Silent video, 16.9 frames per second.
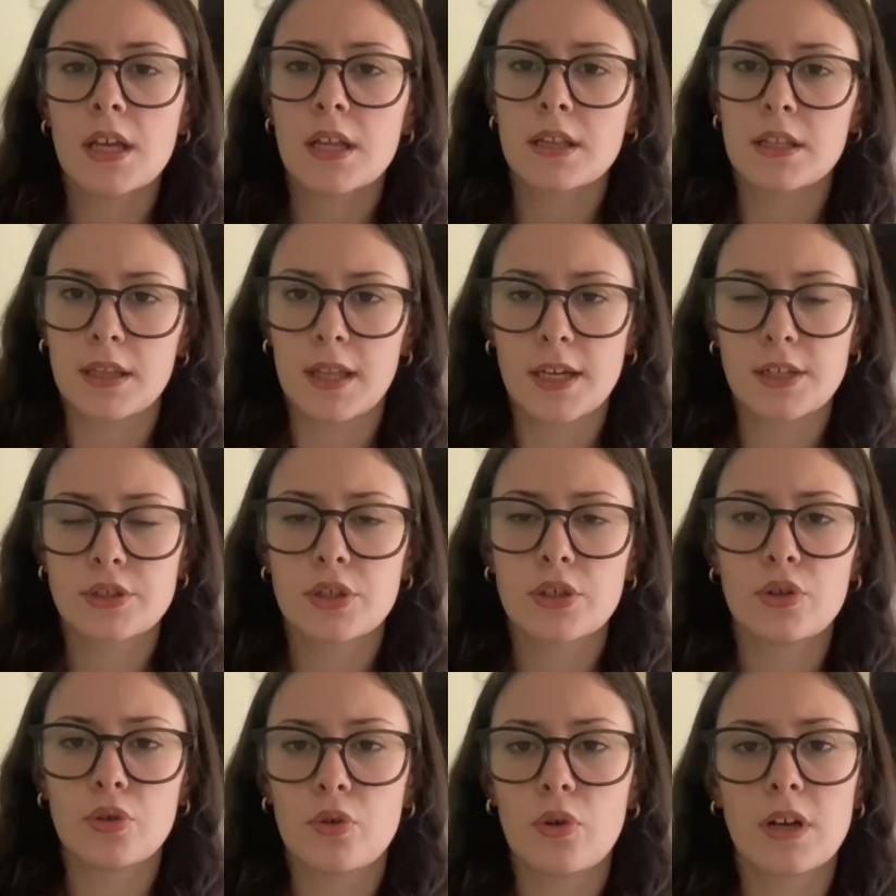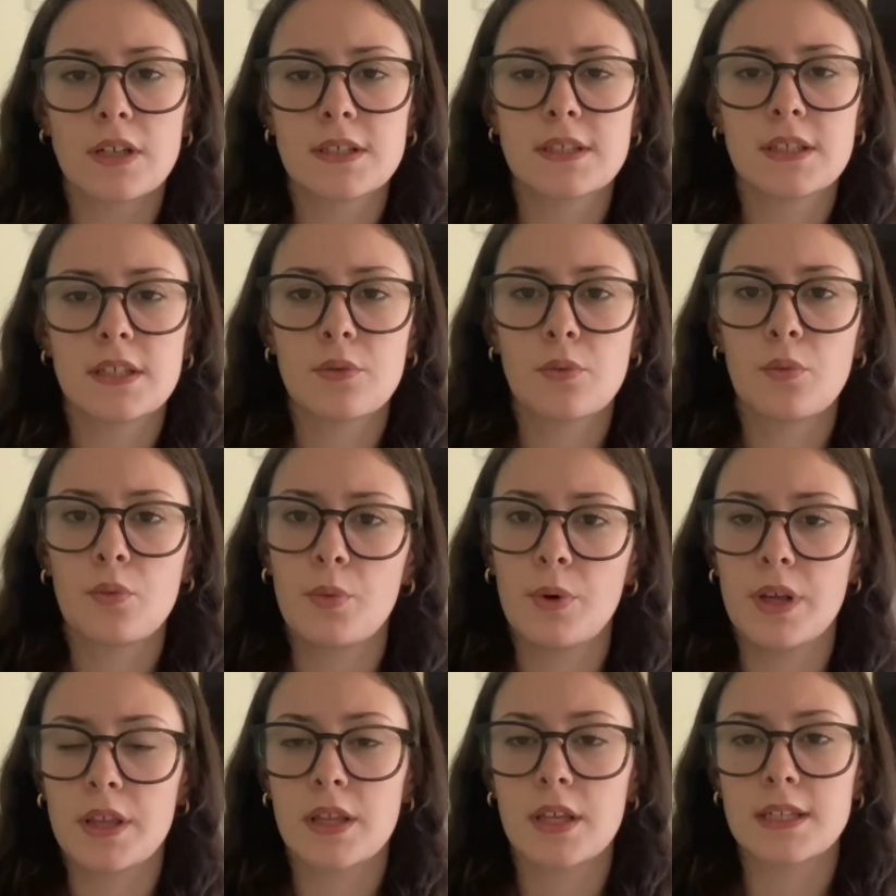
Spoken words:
the lecture nuanced it with